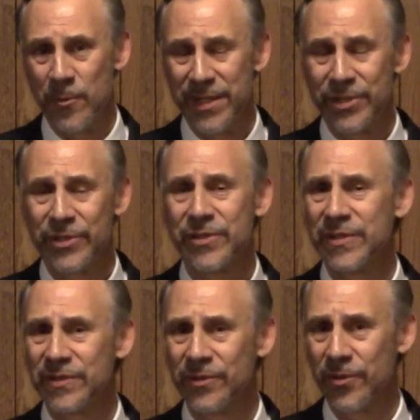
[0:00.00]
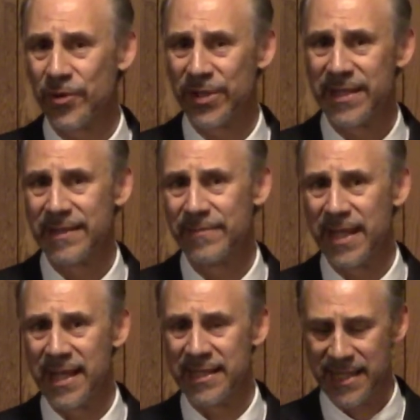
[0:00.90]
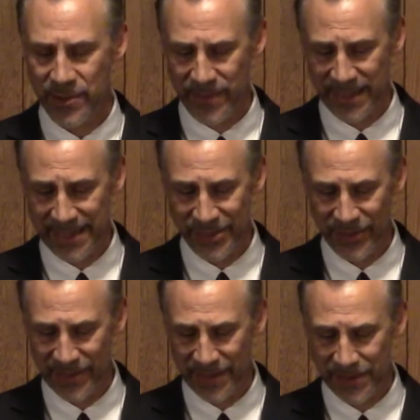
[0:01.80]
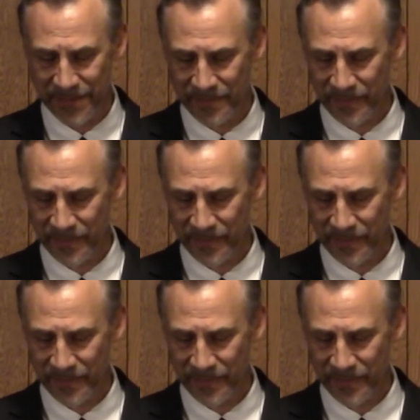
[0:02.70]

we turn to the Lord and he releases us.